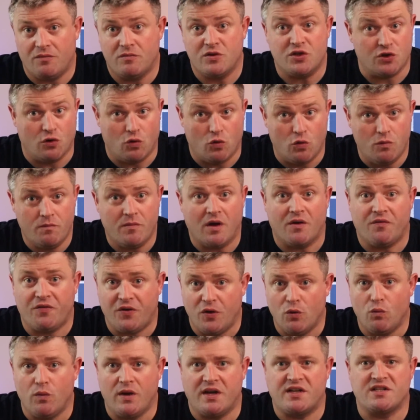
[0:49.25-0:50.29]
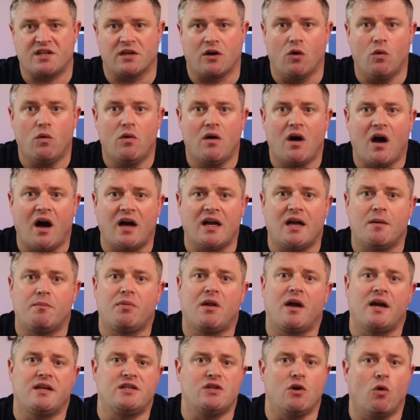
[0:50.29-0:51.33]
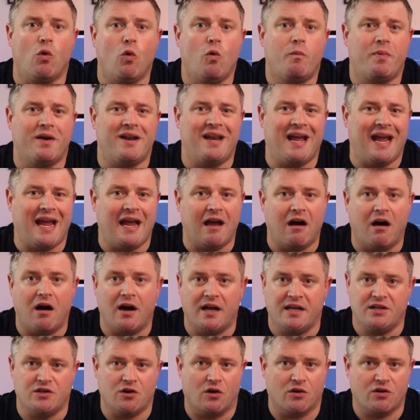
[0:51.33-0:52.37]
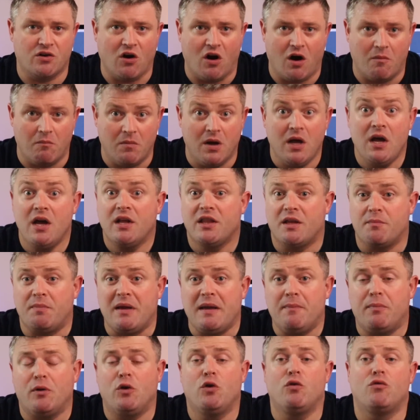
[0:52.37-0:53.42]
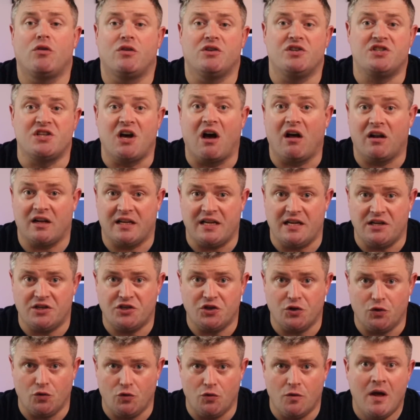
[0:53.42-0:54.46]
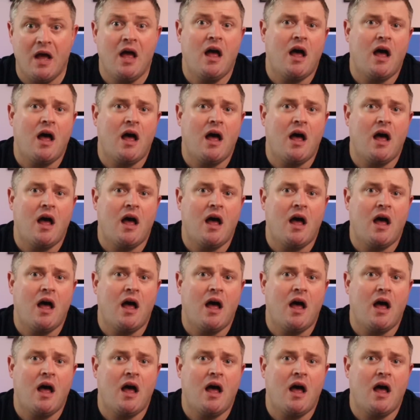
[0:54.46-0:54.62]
So, a few weeks ago, I applied to OpenAI.com, the people who run DALL-E 2,